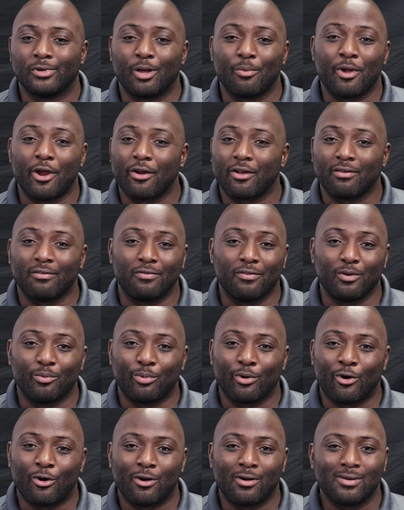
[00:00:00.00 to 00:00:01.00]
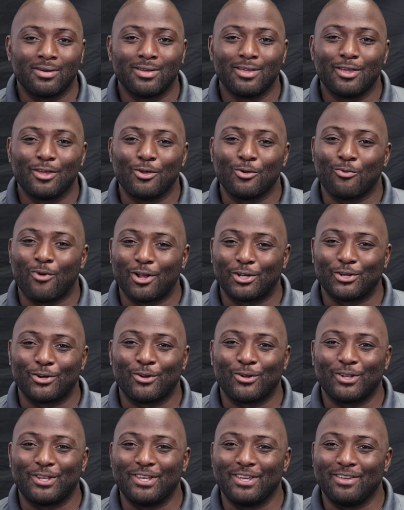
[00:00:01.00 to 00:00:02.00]
American football, you watch it
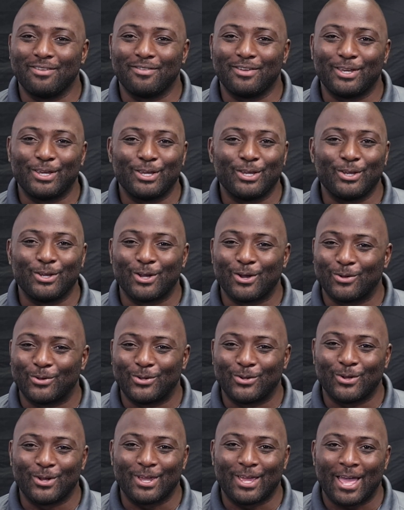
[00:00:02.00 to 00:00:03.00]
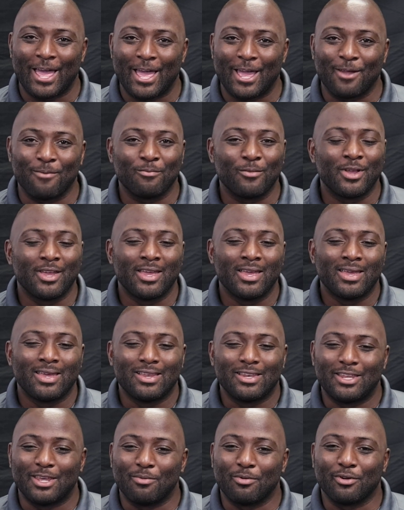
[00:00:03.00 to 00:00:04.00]
on TV, you go to a game,
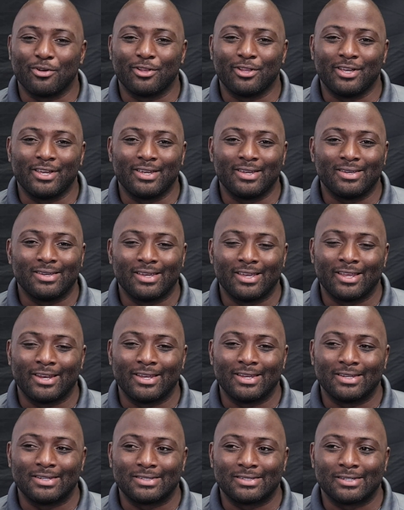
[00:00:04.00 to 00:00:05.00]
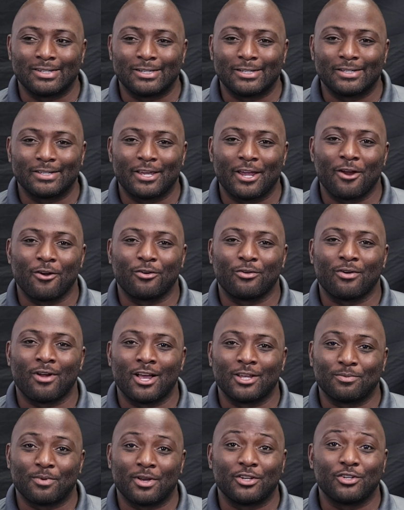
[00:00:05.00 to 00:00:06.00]
typically it is
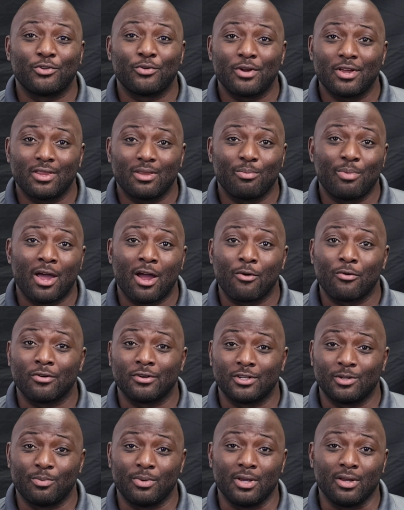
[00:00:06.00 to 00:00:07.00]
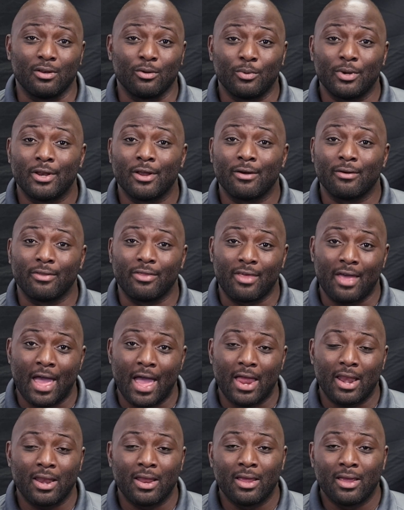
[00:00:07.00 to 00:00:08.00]
characterized by strength, power, and speed. We know
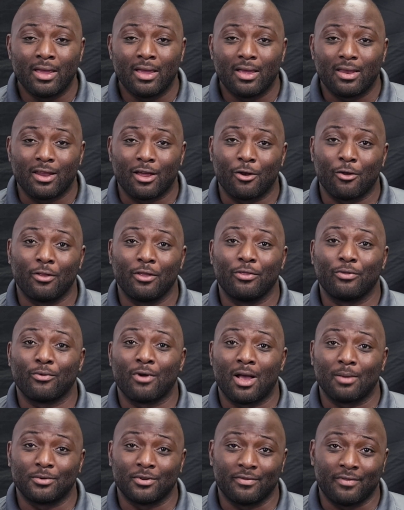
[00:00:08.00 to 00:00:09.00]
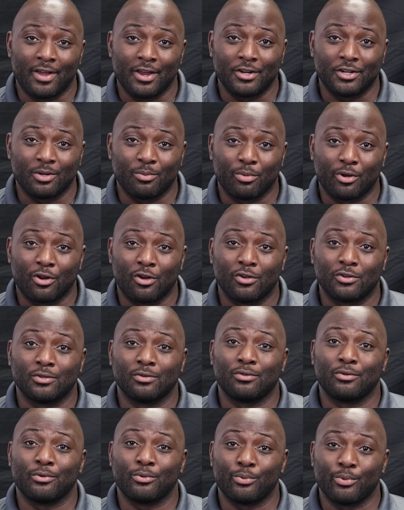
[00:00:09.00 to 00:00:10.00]
that not only through observation, but
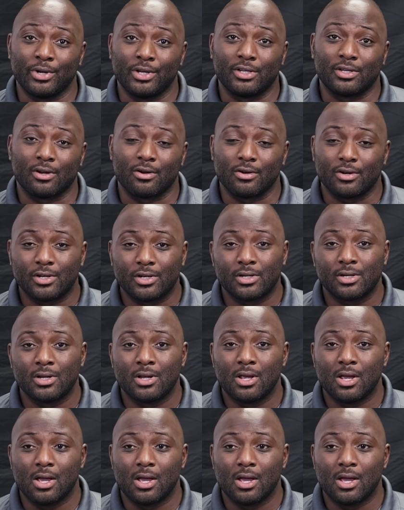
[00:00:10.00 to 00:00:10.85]
also through research,